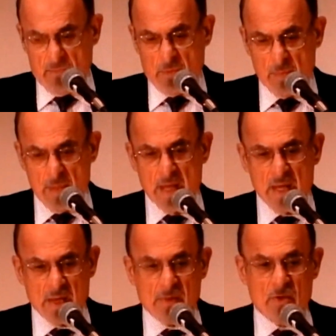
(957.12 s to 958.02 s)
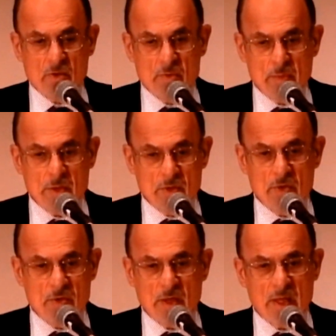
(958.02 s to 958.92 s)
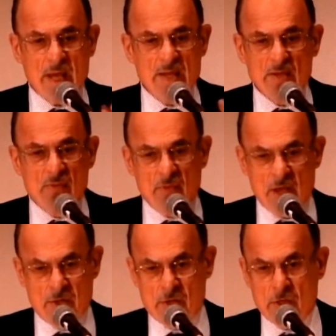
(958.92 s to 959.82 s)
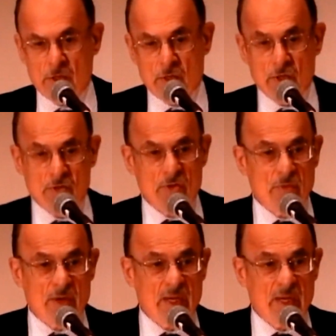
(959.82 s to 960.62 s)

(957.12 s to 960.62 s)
for me, it dismisses the last vestiges of a